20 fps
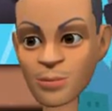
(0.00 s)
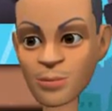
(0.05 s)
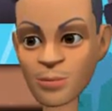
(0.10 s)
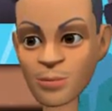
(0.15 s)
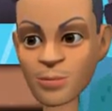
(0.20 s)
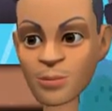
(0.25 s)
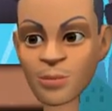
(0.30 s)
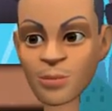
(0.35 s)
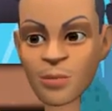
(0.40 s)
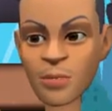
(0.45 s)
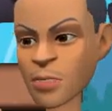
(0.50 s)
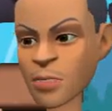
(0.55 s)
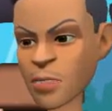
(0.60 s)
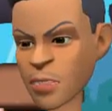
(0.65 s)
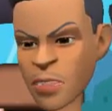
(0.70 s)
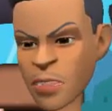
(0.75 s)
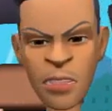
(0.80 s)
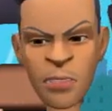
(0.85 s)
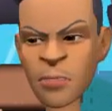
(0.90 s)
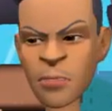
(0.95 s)
Just shut
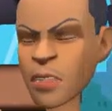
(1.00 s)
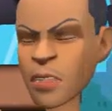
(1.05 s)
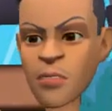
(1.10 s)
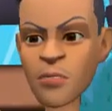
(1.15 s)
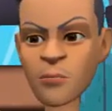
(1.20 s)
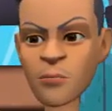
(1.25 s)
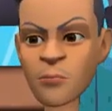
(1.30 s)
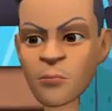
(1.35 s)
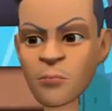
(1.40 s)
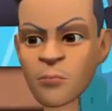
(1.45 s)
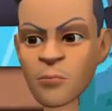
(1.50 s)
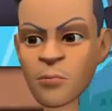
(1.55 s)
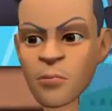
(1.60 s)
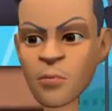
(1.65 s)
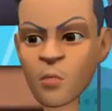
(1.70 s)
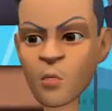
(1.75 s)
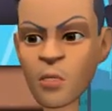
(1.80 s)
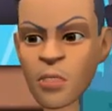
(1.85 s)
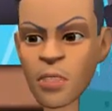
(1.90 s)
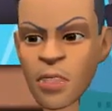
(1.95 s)
up and leave me alone
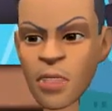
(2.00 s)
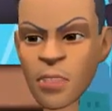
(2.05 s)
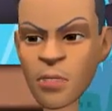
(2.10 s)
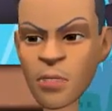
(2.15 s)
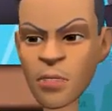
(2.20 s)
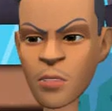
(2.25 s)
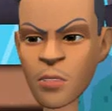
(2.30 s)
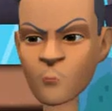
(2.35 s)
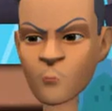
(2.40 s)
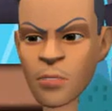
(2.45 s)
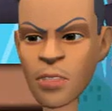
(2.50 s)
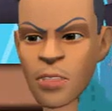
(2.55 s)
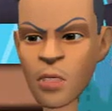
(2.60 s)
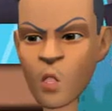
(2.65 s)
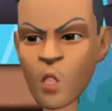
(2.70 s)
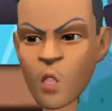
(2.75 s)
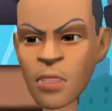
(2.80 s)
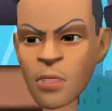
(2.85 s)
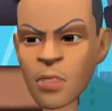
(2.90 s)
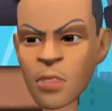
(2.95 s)
and nobody will
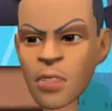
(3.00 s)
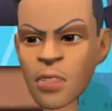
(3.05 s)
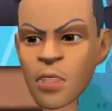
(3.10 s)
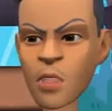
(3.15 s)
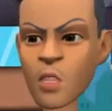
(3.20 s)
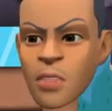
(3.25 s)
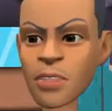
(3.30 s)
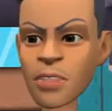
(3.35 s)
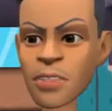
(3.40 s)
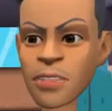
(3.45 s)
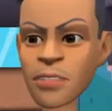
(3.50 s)
catch on.